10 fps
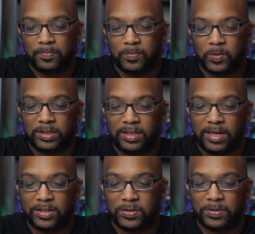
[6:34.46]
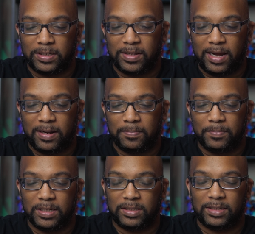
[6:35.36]
What's the answer to that?
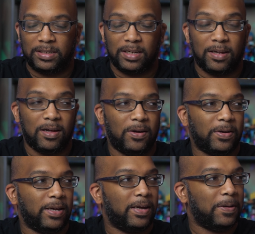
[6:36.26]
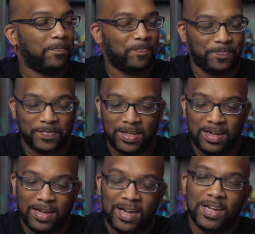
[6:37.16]
A stick. Okay.
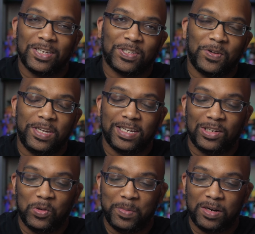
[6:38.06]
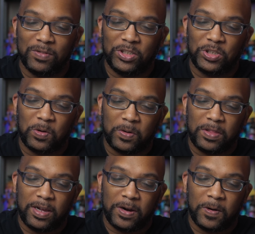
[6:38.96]
So you get a little bit of a joke
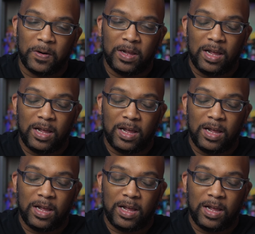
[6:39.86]
there.